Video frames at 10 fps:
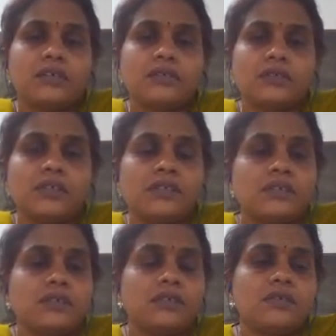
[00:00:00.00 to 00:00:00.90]
this
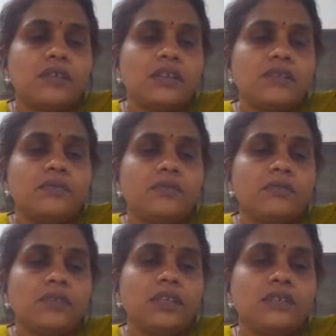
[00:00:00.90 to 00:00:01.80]
is
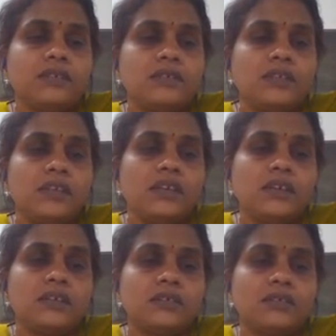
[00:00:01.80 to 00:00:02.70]
what is the string
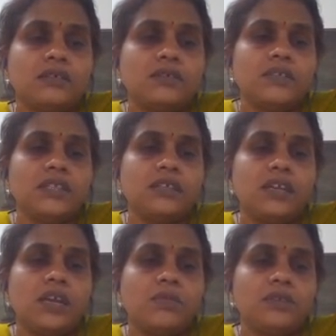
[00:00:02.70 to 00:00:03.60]
here within the
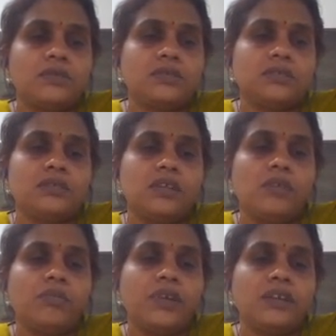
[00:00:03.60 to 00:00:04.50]
double quotes.
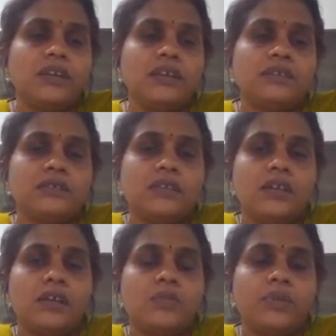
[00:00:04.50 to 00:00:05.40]
Number is
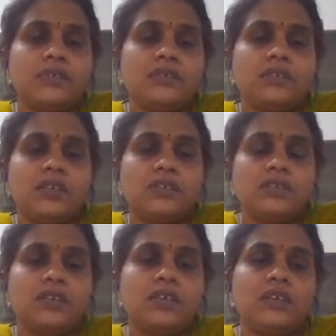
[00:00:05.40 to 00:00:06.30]

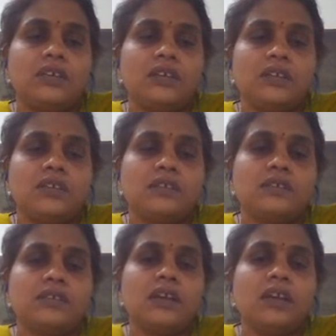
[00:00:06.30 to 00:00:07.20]
%t. This
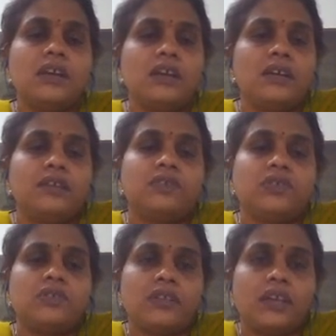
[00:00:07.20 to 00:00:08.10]
is the
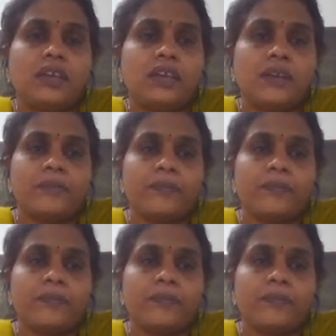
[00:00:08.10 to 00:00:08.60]
string.